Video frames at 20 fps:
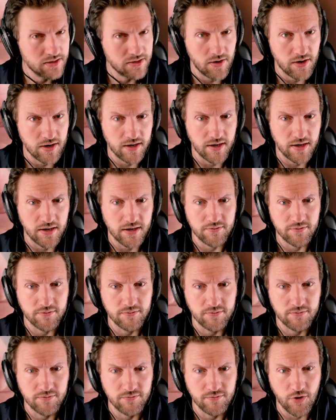Sorry,
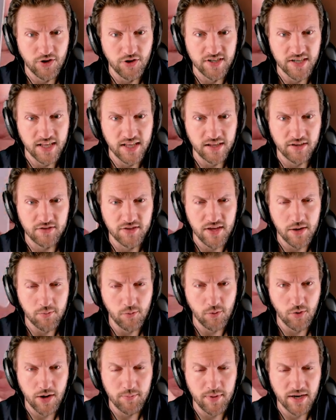very delicate there.
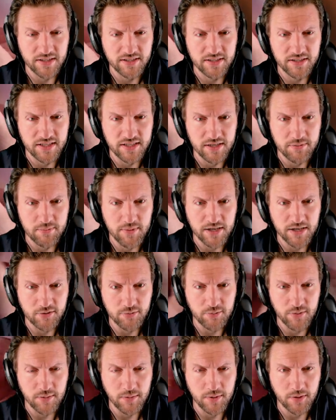We'll come back to the
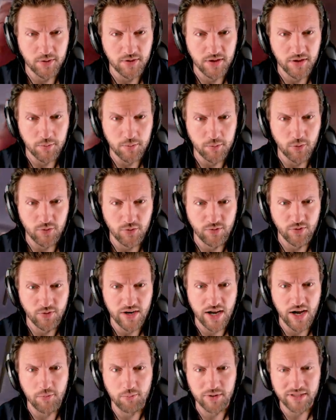manual, maybe not that important for
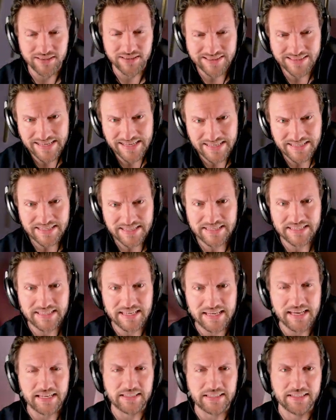now, but this is
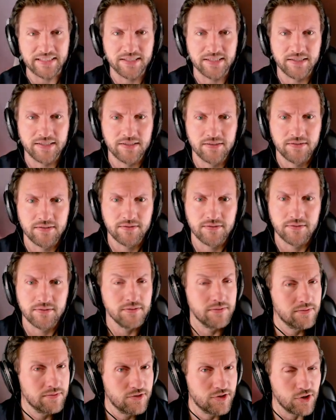it.
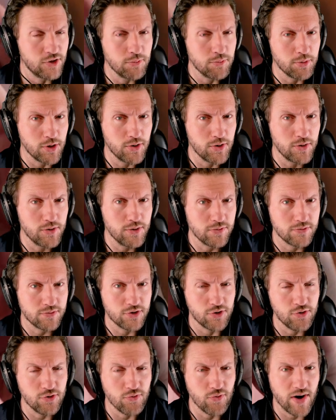2 blue,
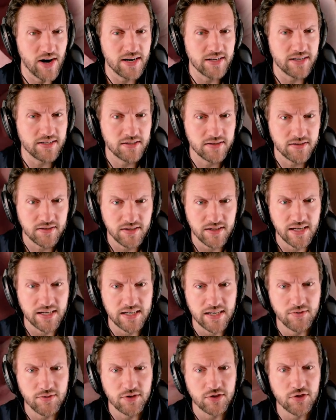2 red,
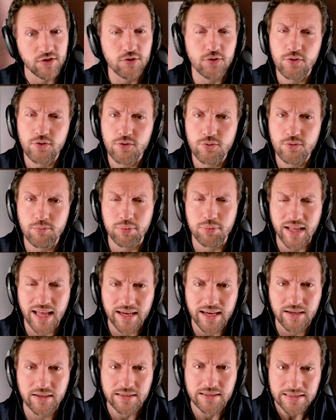and even 2
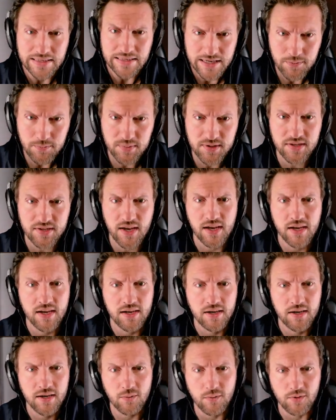black nibs,
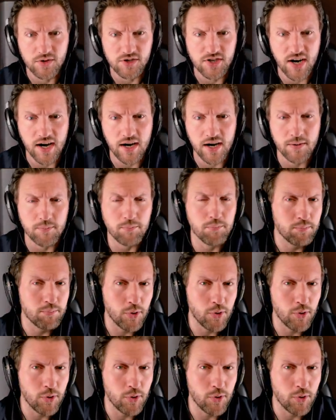which are